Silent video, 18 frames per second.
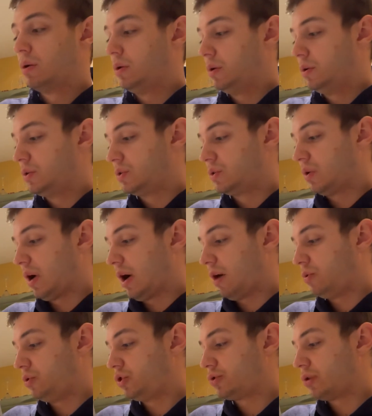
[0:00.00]
So
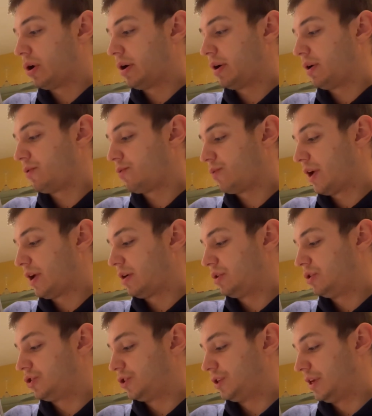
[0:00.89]
I'll draw it right
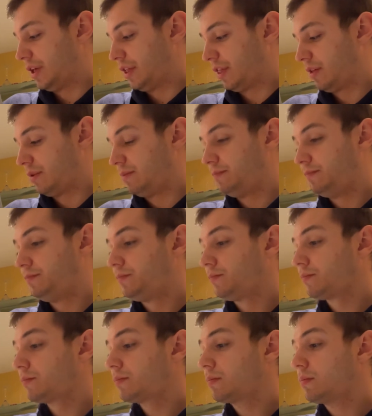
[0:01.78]
underneath.
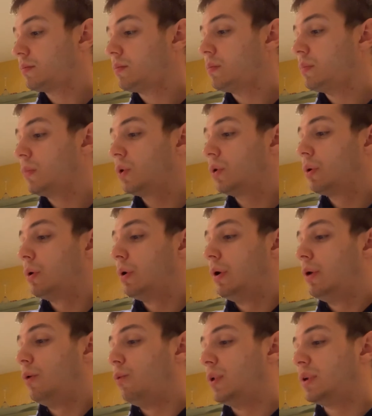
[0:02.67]

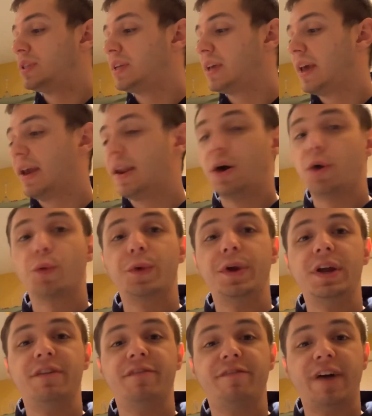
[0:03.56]
Once again, I'll
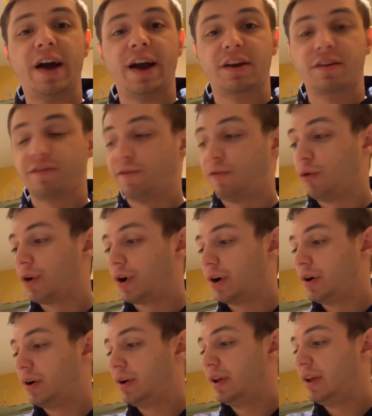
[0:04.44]
read fact
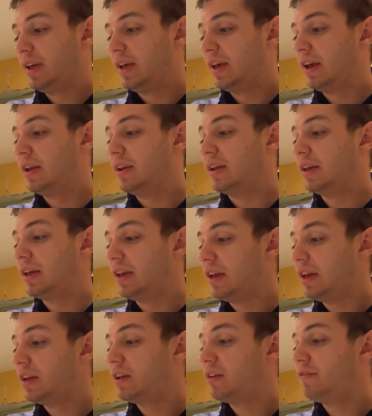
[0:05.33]
4. In
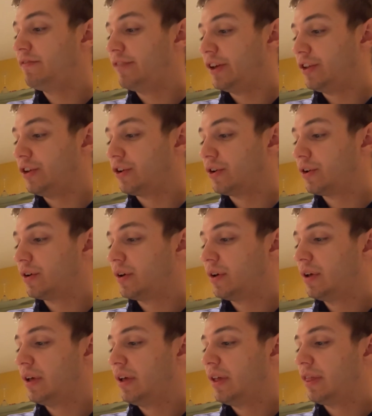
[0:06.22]
Eden Vineyard,
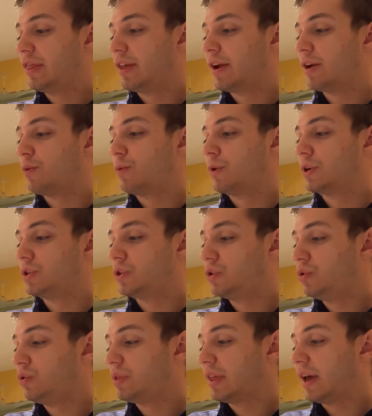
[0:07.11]
there were
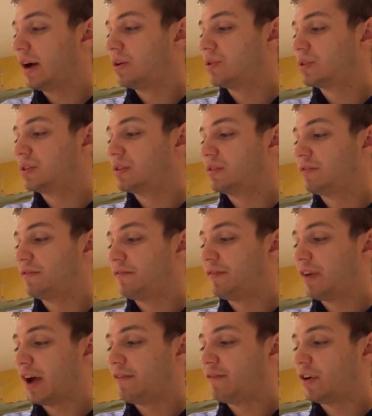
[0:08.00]

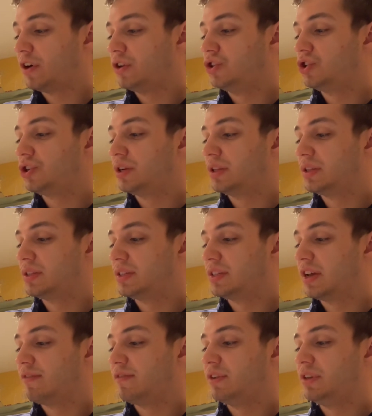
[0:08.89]

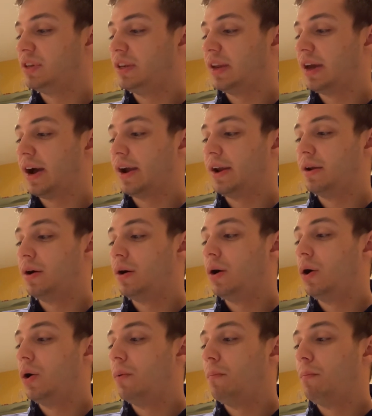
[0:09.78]
2,579
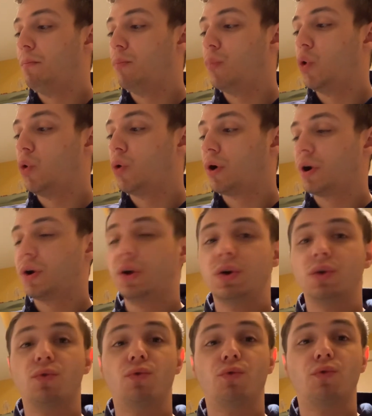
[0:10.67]
more
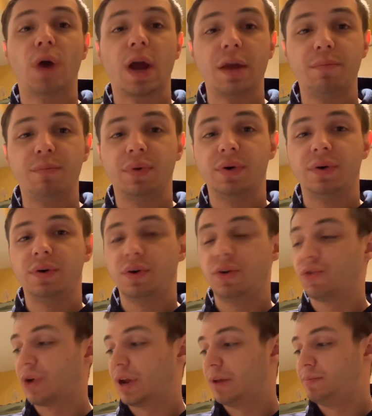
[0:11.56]
ripe
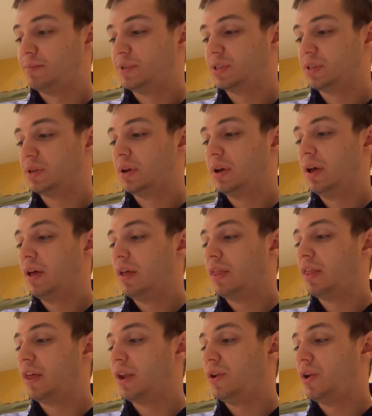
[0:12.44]
grapes
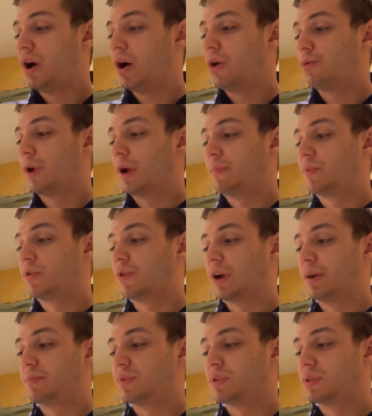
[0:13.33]
than not ripe
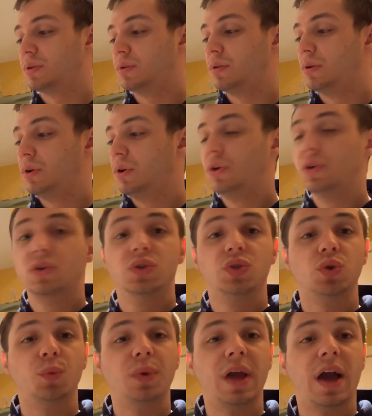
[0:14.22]
grapes.
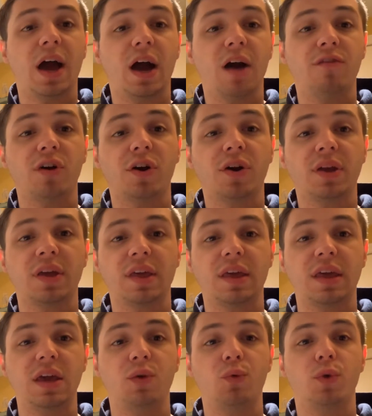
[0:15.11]
So we have our
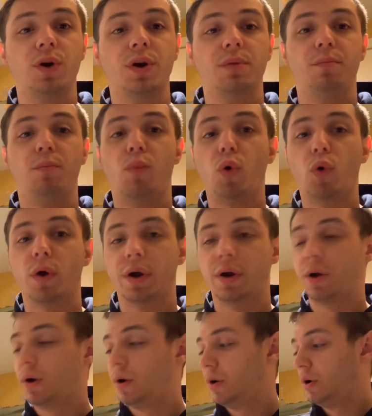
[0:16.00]
keyword
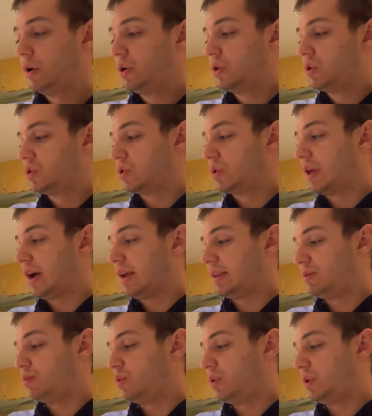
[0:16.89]
more, so
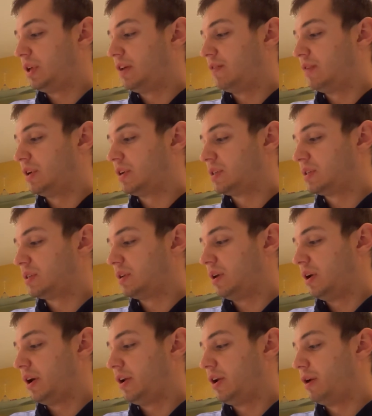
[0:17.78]
that will give us
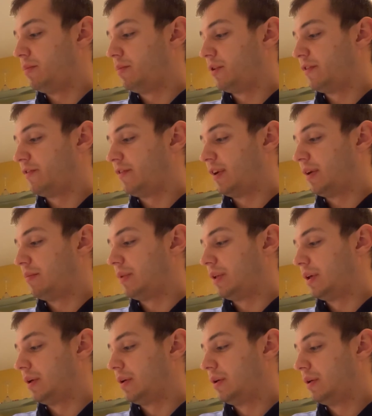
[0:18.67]
a number
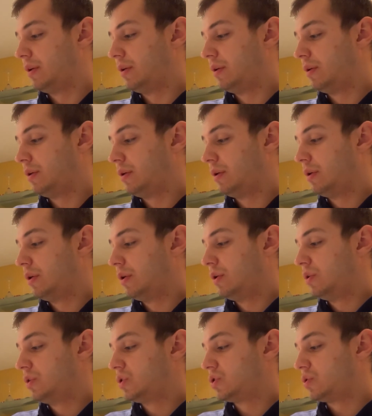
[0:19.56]
family.
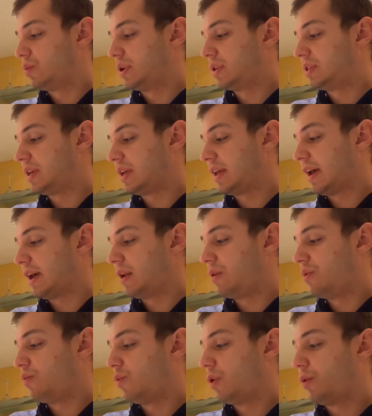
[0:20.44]
So once
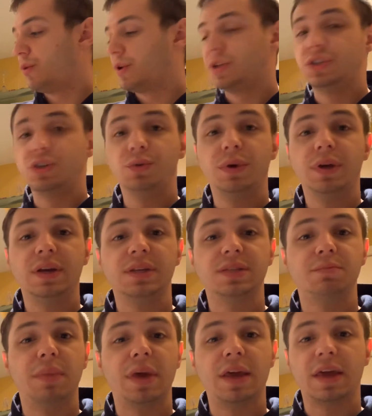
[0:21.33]
again, what we're doing is
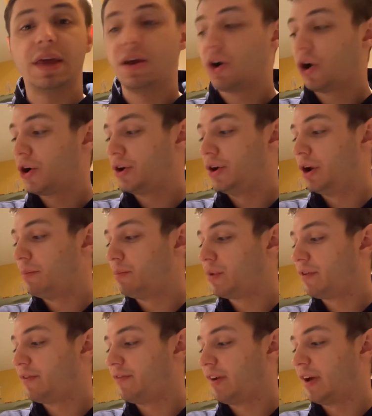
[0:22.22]
making our
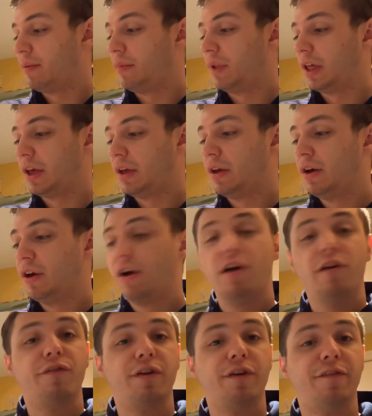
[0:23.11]
number family
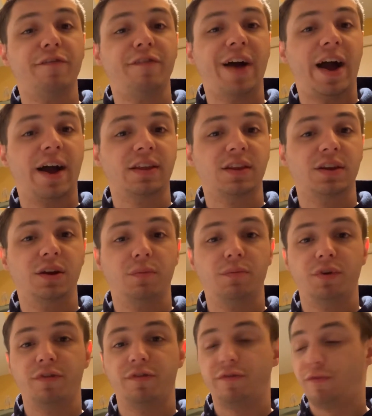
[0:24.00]
for fact
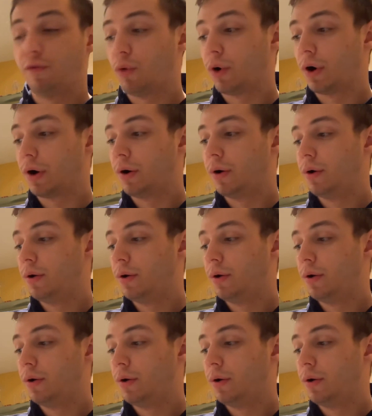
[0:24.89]
number 4,